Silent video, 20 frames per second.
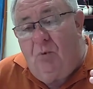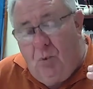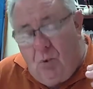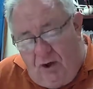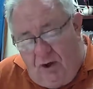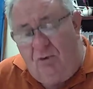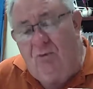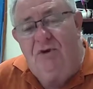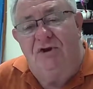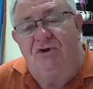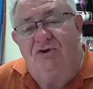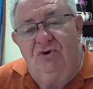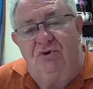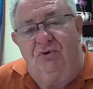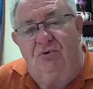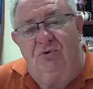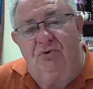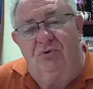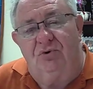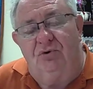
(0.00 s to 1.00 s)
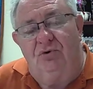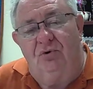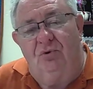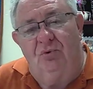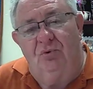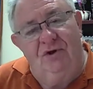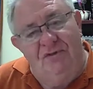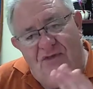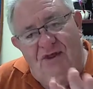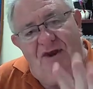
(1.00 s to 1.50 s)
what do we do
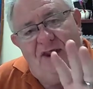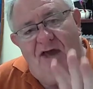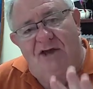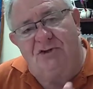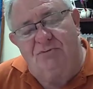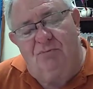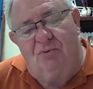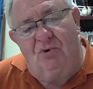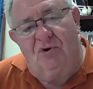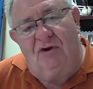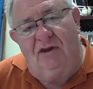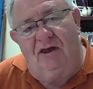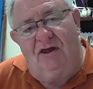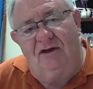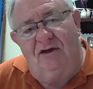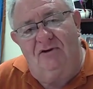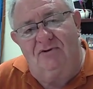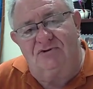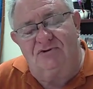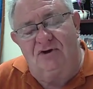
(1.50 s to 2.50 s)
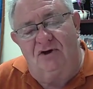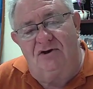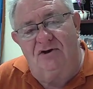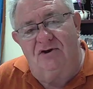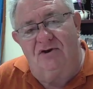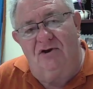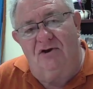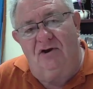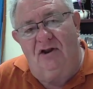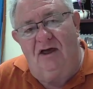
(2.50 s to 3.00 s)
when the dashboard light goes on
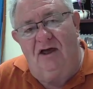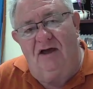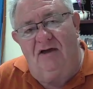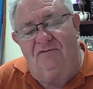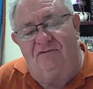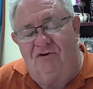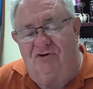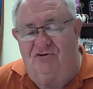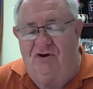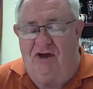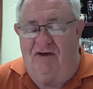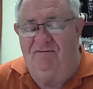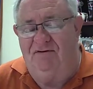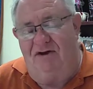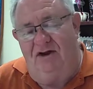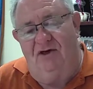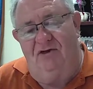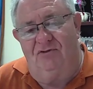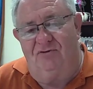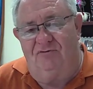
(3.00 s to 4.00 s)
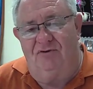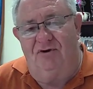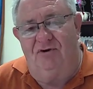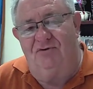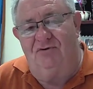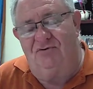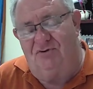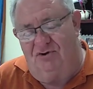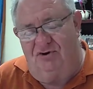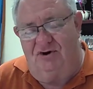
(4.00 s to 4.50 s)
in our life? You're driving down the
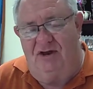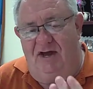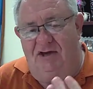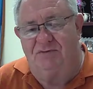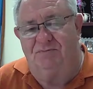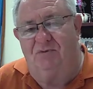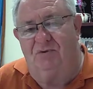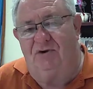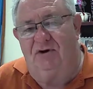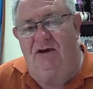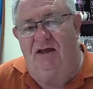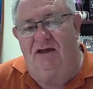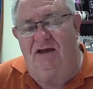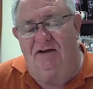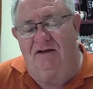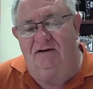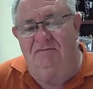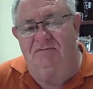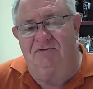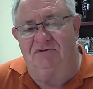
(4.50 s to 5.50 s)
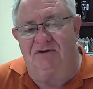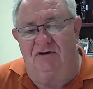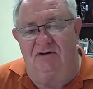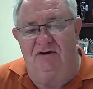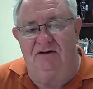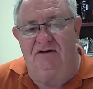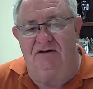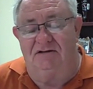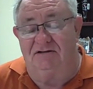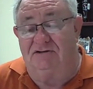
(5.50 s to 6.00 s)
road and your dashboard light comes
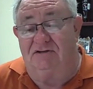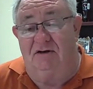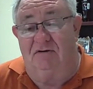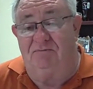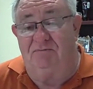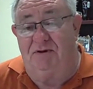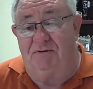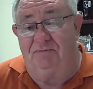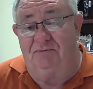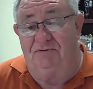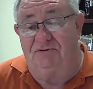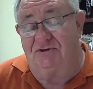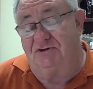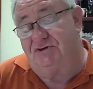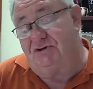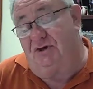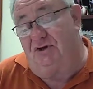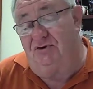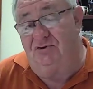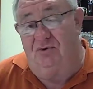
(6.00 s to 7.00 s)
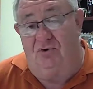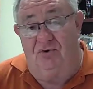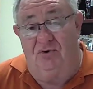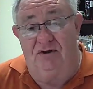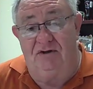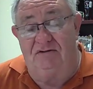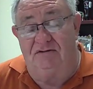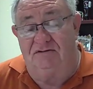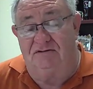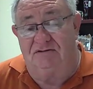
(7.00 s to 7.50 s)
on, and some people just
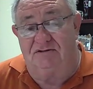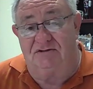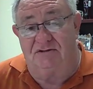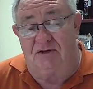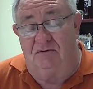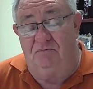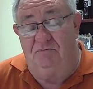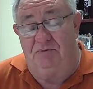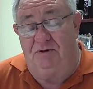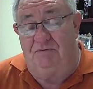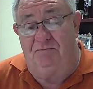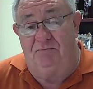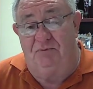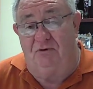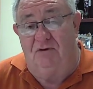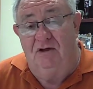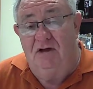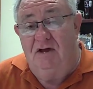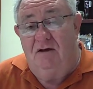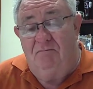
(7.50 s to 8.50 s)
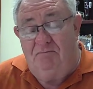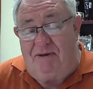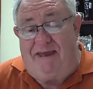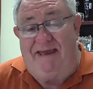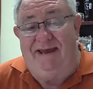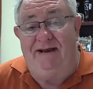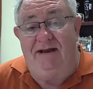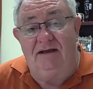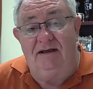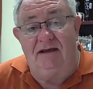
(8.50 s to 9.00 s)
ignore it, and some people
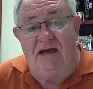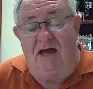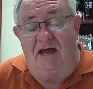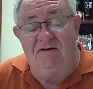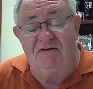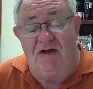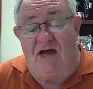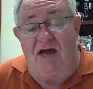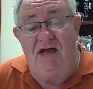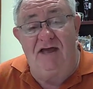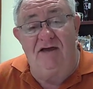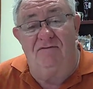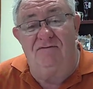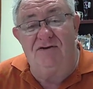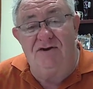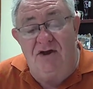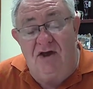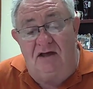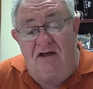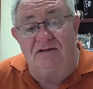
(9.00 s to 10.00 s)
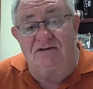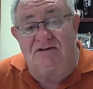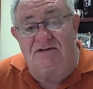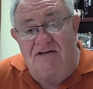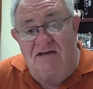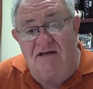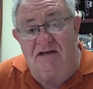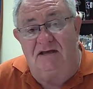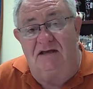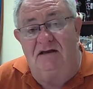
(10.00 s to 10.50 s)
panic. I, I have not
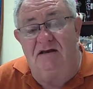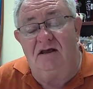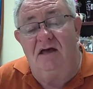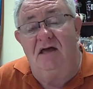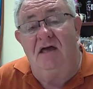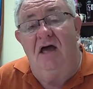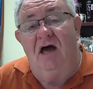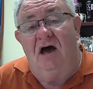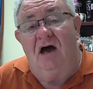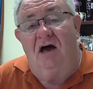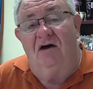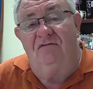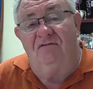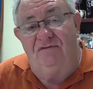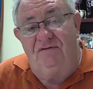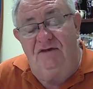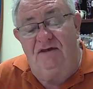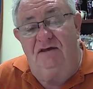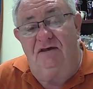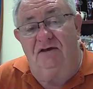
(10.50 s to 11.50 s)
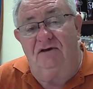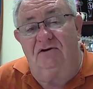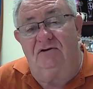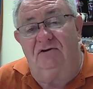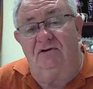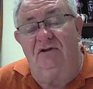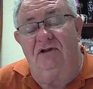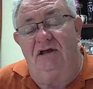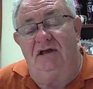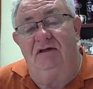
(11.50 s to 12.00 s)
seen a
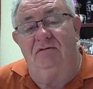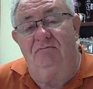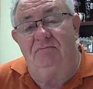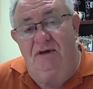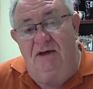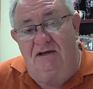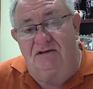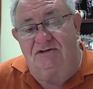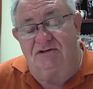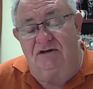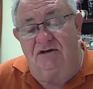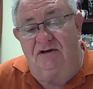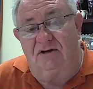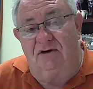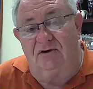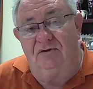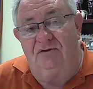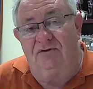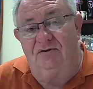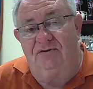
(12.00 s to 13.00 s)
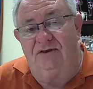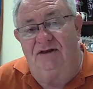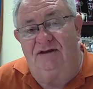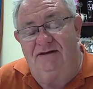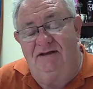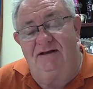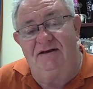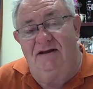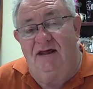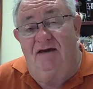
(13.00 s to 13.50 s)
vehicle in Mexico
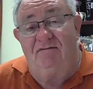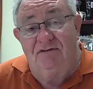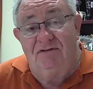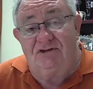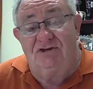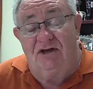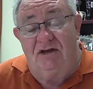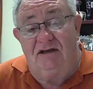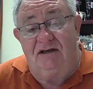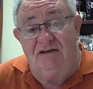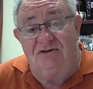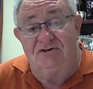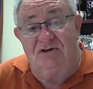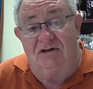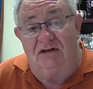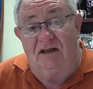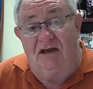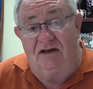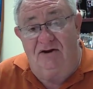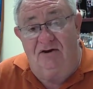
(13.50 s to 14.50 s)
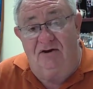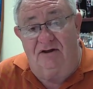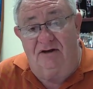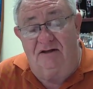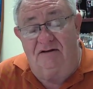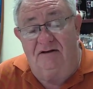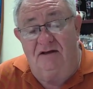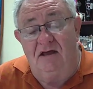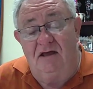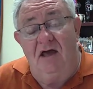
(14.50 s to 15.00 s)
that didn't have the check engine light on
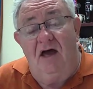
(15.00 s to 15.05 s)
it